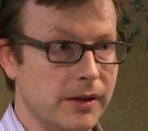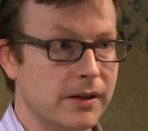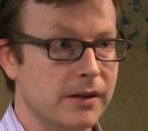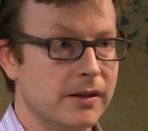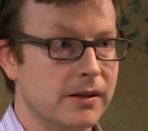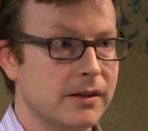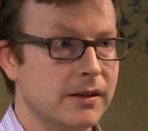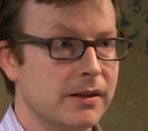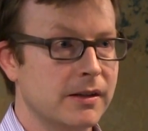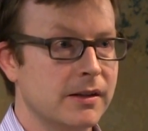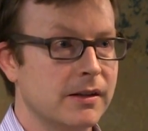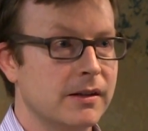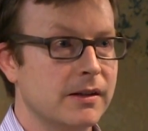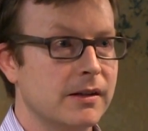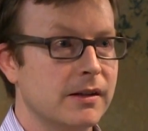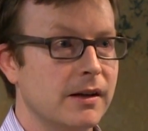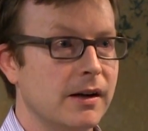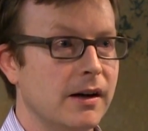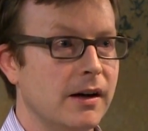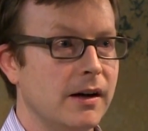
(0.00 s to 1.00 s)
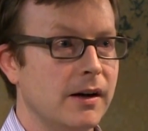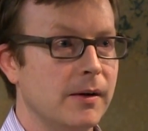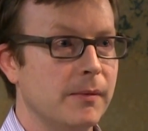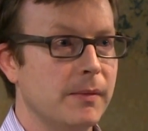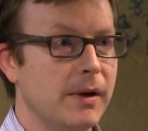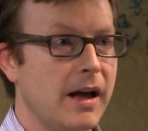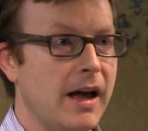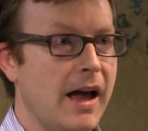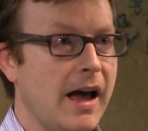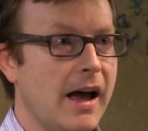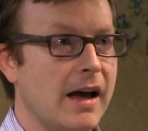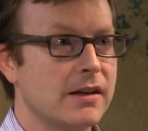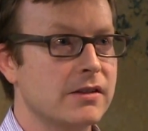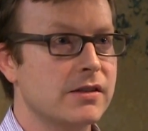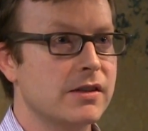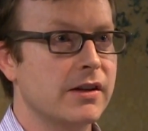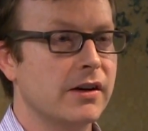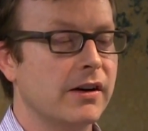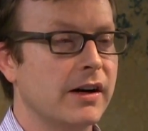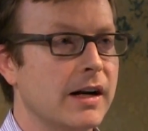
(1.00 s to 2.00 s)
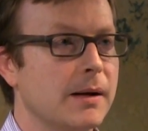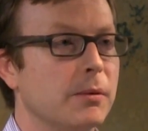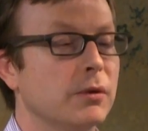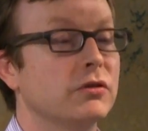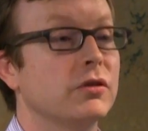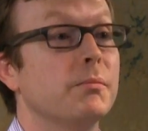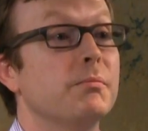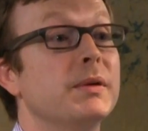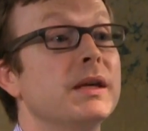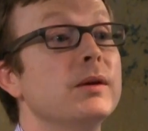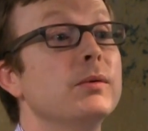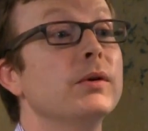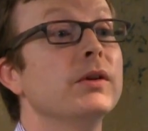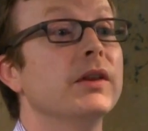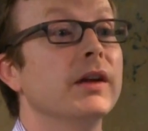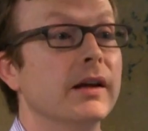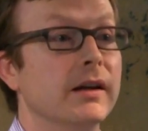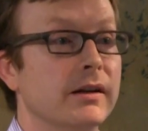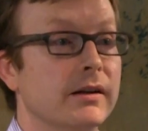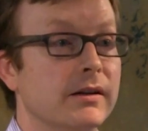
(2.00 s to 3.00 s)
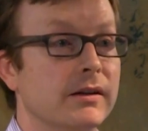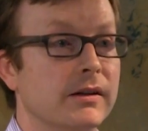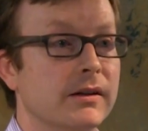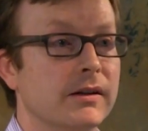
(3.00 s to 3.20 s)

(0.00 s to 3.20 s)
it as they're able to be with it.